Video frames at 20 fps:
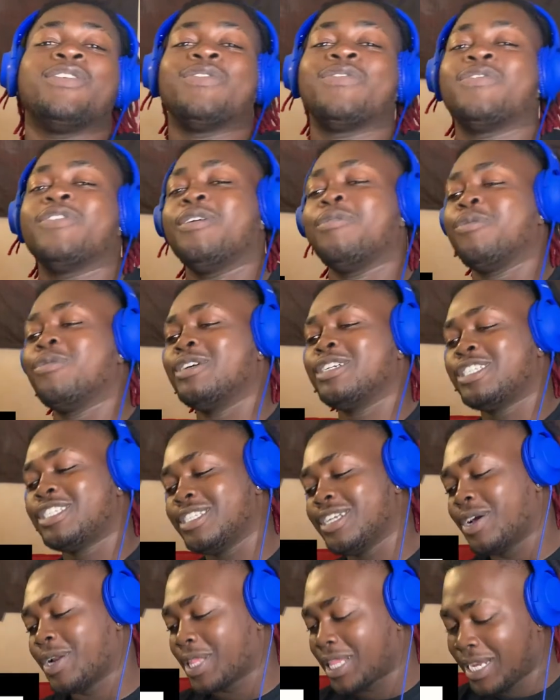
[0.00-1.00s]
you feel me? Once you
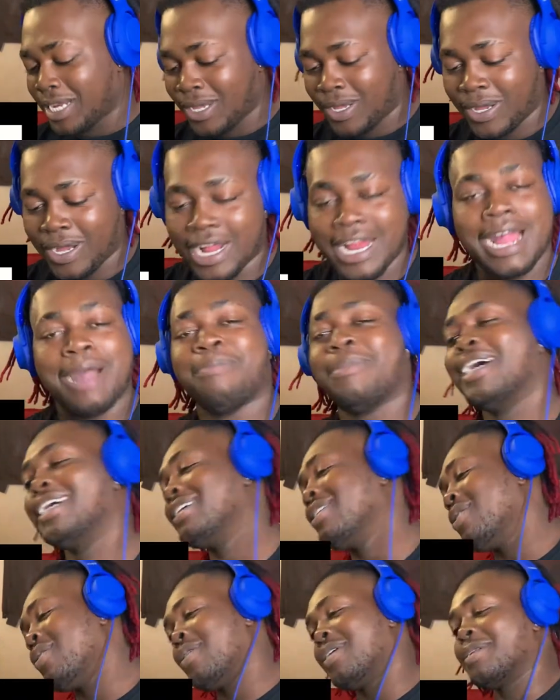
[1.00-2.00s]
know that the little heart, I
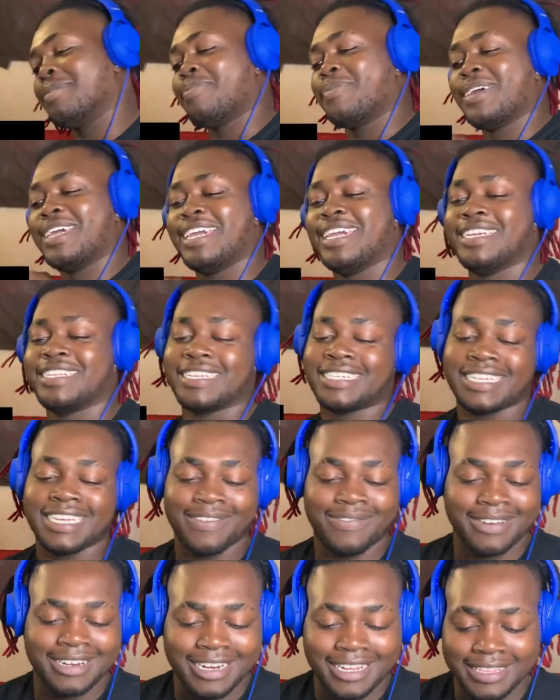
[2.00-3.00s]
might go on the page and
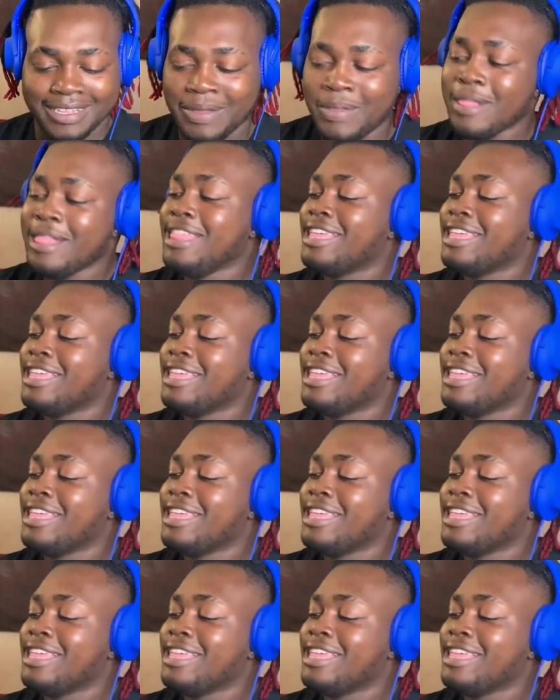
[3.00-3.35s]
give another,